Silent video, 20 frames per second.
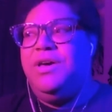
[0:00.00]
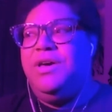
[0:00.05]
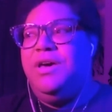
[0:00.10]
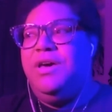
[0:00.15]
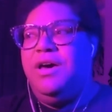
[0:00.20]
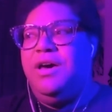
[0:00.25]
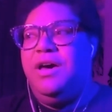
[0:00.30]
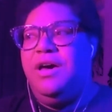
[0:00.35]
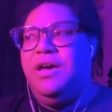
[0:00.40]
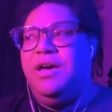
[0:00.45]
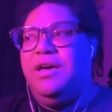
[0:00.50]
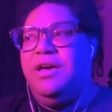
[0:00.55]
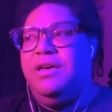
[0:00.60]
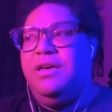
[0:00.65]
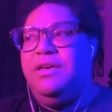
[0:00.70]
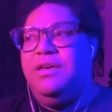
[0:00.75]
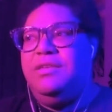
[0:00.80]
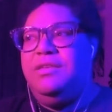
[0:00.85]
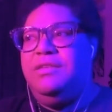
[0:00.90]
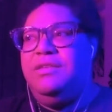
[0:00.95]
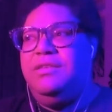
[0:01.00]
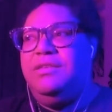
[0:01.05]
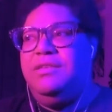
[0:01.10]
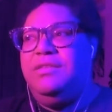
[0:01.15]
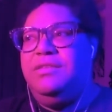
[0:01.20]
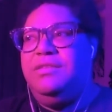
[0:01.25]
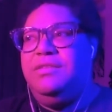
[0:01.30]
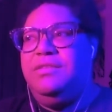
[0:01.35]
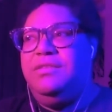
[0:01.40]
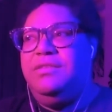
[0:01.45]
uh,
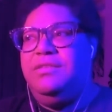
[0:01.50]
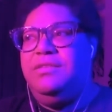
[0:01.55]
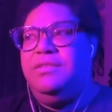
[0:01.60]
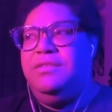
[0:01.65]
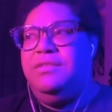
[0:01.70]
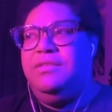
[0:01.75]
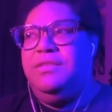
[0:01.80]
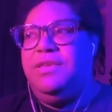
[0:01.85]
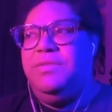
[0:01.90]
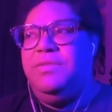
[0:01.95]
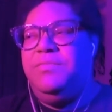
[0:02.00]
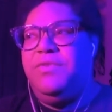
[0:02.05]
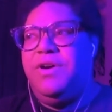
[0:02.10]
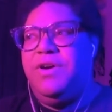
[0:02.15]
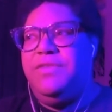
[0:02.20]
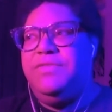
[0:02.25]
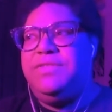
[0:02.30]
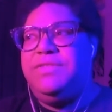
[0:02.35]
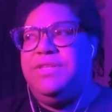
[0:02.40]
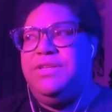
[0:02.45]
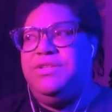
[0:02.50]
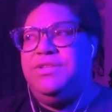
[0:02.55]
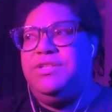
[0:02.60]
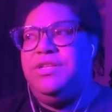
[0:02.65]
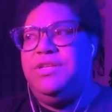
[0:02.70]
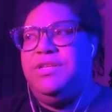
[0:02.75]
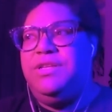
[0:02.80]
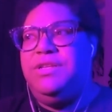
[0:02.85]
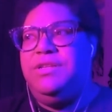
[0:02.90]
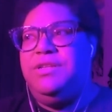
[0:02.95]

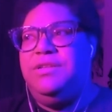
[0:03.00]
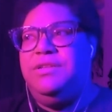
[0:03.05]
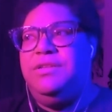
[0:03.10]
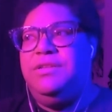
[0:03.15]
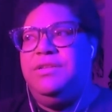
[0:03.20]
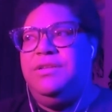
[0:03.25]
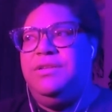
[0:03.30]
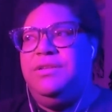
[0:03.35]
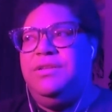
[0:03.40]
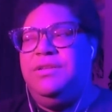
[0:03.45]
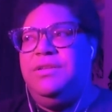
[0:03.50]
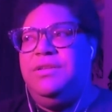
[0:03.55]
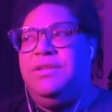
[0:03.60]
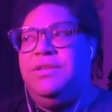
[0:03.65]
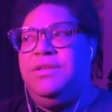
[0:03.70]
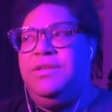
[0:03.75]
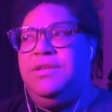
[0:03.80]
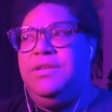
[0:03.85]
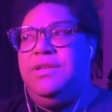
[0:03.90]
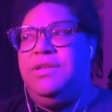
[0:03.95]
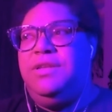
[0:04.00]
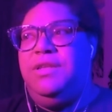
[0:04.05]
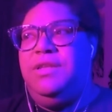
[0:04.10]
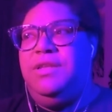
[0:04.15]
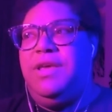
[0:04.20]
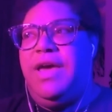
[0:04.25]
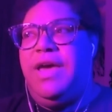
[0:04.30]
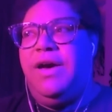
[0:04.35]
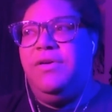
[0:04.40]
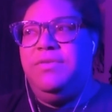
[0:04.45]
improvisation
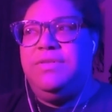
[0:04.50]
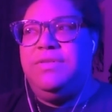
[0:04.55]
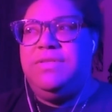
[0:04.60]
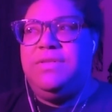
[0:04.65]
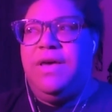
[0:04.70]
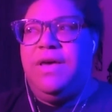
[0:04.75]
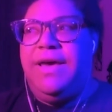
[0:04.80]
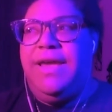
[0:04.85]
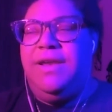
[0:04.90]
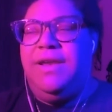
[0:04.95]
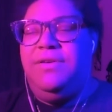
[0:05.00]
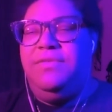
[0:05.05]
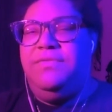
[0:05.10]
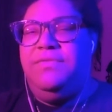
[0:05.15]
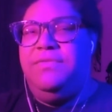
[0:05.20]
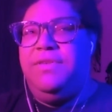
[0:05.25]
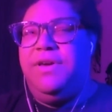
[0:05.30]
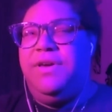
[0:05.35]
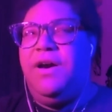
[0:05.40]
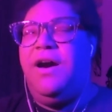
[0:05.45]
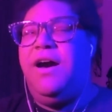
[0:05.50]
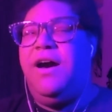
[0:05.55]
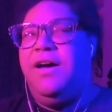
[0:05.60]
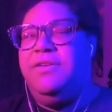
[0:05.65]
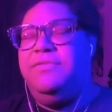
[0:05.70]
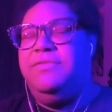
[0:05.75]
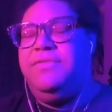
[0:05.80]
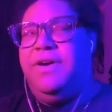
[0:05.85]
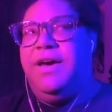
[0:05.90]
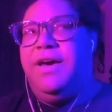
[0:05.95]
outside of the
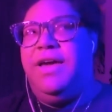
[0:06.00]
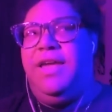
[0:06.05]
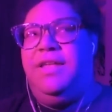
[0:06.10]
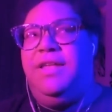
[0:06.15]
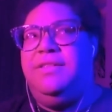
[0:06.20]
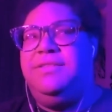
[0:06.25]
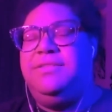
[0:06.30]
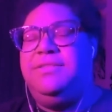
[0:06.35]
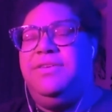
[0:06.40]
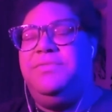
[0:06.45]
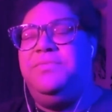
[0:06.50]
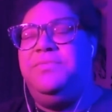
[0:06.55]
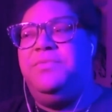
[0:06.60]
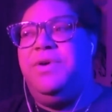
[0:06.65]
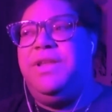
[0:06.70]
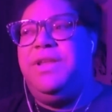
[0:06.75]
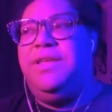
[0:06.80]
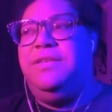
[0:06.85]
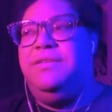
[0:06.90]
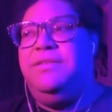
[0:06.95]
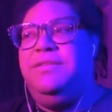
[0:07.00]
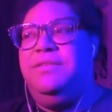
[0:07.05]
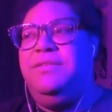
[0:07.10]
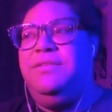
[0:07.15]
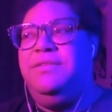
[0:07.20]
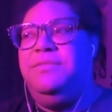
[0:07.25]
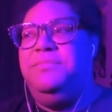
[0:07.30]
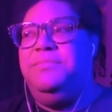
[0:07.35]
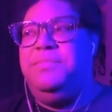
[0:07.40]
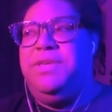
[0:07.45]
confines of what it
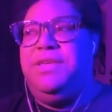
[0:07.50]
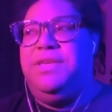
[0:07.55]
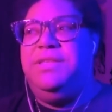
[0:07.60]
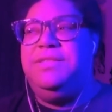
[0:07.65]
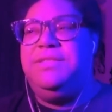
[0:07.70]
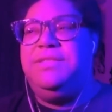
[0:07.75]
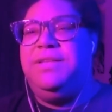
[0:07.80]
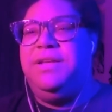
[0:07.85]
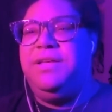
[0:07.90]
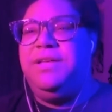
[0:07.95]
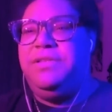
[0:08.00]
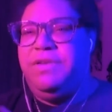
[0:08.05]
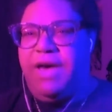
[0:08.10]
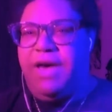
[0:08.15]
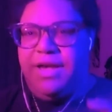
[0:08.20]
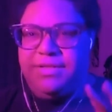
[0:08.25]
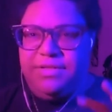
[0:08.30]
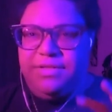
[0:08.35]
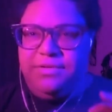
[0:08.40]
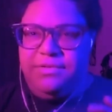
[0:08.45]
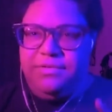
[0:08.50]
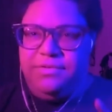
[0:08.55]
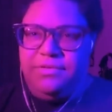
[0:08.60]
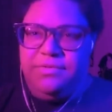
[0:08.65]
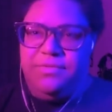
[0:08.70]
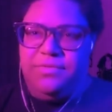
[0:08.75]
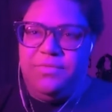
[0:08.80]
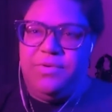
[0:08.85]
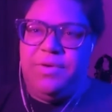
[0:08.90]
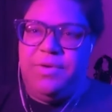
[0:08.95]
means in a classical
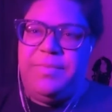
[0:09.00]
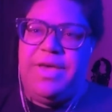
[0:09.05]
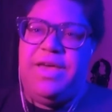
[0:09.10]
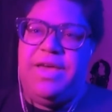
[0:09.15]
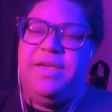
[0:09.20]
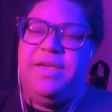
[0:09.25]
format